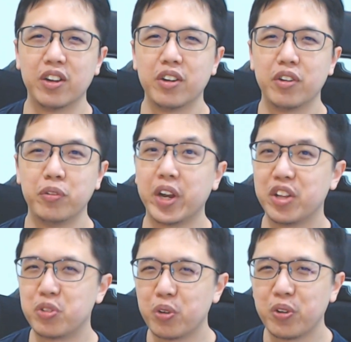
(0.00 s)
red
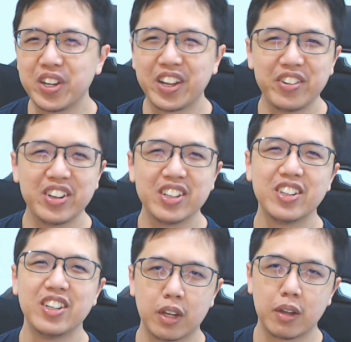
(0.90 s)
zone area.
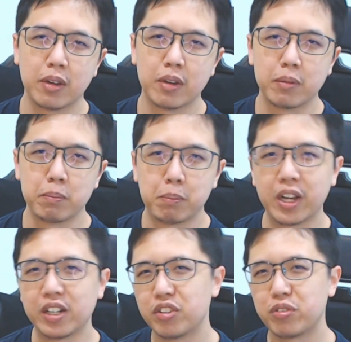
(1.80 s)

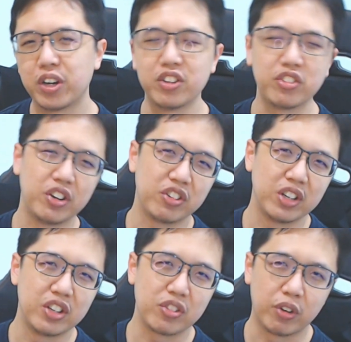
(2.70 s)
But this registration
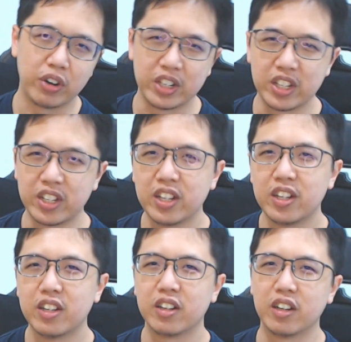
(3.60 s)
is already
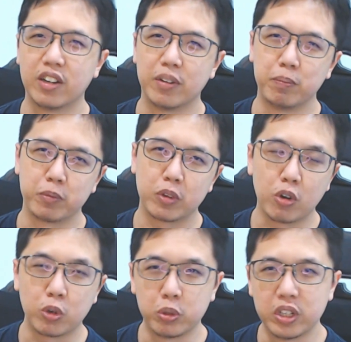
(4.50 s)

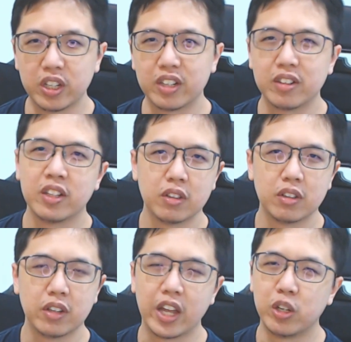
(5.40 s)
concluded,
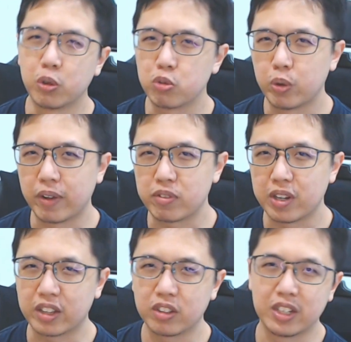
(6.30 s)
and those who have
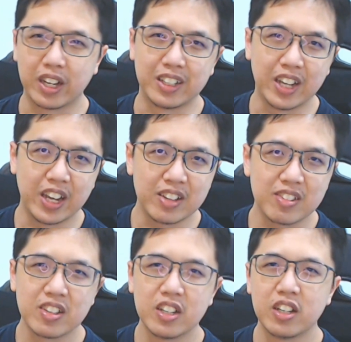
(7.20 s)
selected their
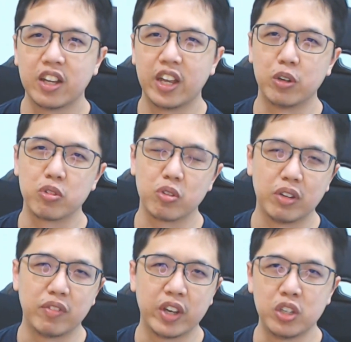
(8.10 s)
dates and also the
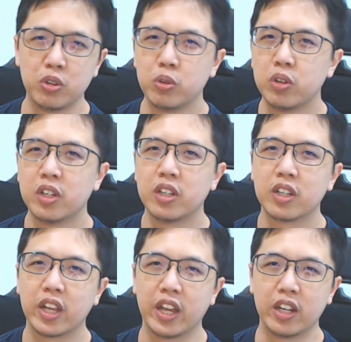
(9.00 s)
venue
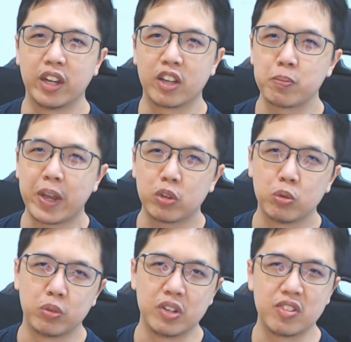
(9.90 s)
can expect
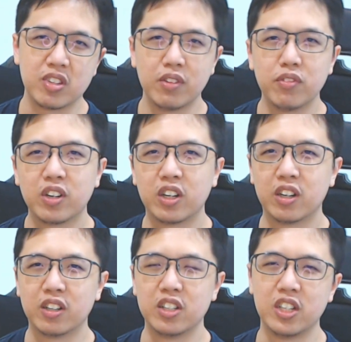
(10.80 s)
to receive
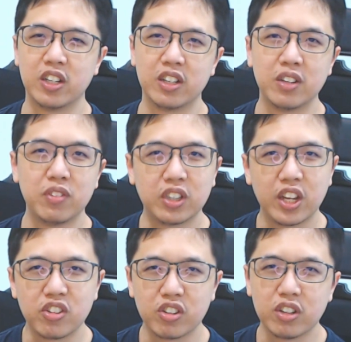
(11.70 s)
the
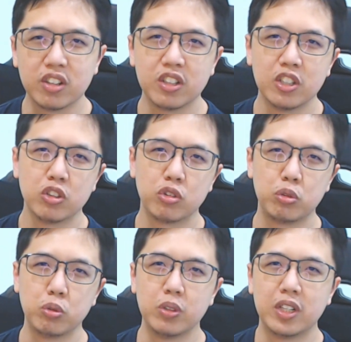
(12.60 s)
invitation
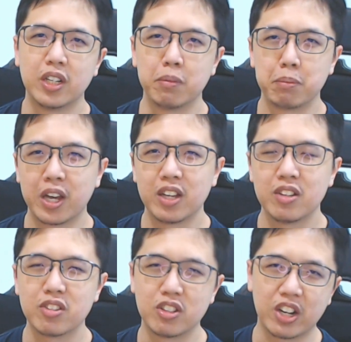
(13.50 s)
through the My
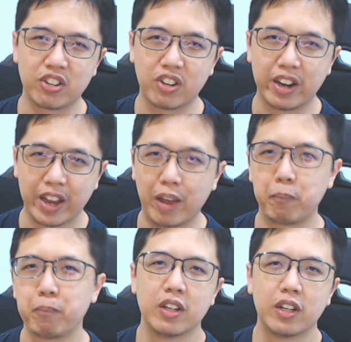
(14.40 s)
Sejahtera app.
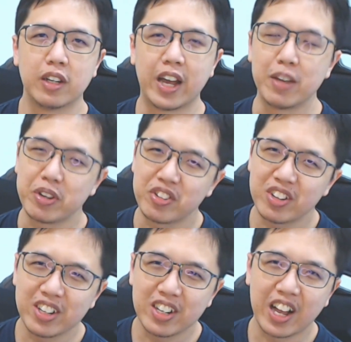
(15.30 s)
Like I
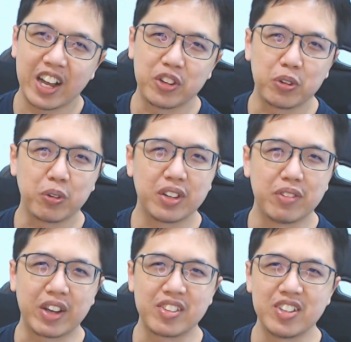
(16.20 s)
mentioned, I took the
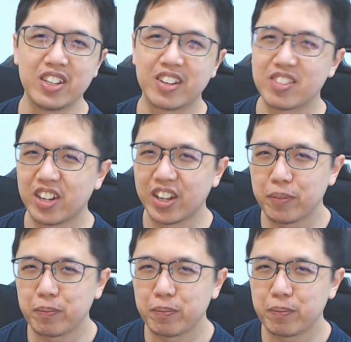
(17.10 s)
vaccine yesterday,